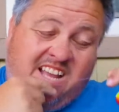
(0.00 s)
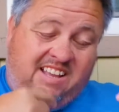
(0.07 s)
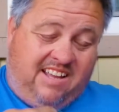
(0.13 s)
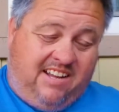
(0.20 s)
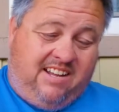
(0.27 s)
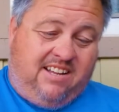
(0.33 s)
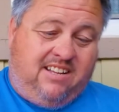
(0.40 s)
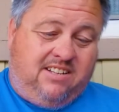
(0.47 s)

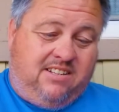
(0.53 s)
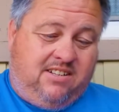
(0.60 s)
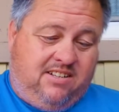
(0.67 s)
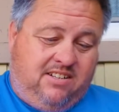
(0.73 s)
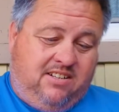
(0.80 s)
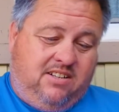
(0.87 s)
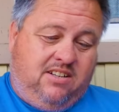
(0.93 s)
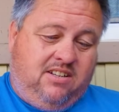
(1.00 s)
And
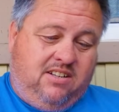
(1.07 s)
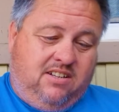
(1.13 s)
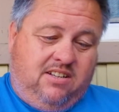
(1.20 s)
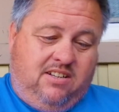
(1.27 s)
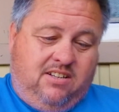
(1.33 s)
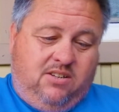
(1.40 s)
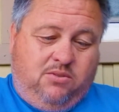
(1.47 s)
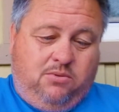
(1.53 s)

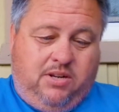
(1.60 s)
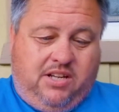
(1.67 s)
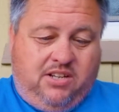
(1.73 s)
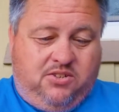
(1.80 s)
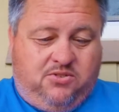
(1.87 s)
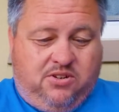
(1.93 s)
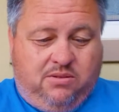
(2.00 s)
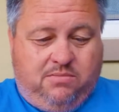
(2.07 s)
we
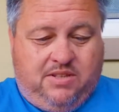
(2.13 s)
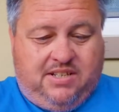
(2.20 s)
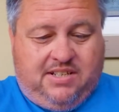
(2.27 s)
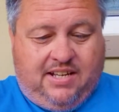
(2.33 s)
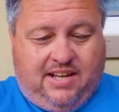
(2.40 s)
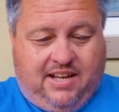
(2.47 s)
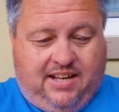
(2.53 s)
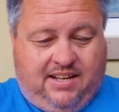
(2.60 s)
can trim the
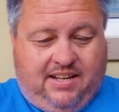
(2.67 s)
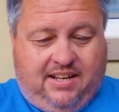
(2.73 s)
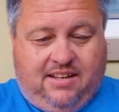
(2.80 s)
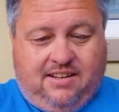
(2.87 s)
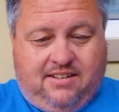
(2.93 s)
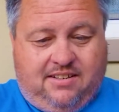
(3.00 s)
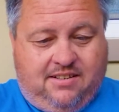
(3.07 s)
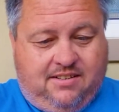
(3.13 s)
tag
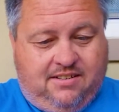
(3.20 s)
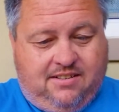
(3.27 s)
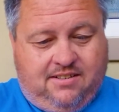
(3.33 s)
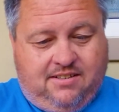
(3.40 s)
end.